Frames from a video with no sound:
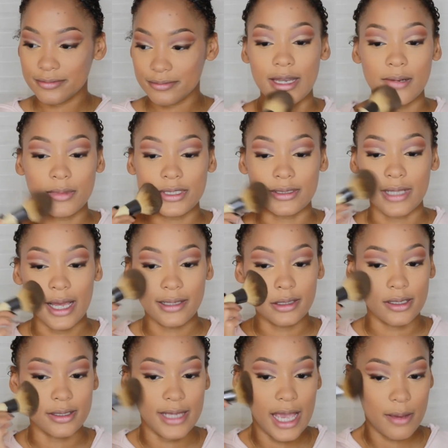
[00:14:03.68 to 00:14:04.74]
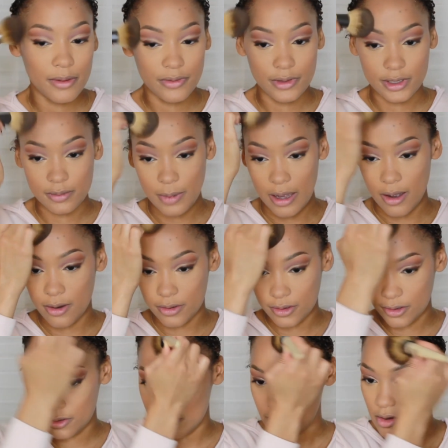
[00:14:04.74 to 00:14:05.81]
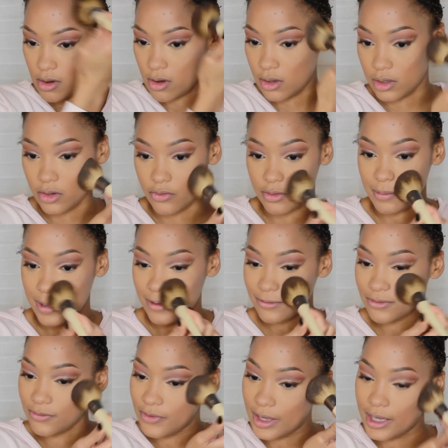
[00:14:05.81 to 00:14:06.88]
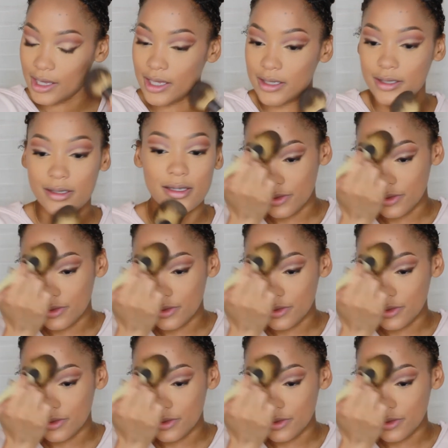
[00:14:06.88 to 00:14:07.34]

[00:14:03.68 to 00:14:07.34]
And I'm just lightly dabbing this powder all over my face.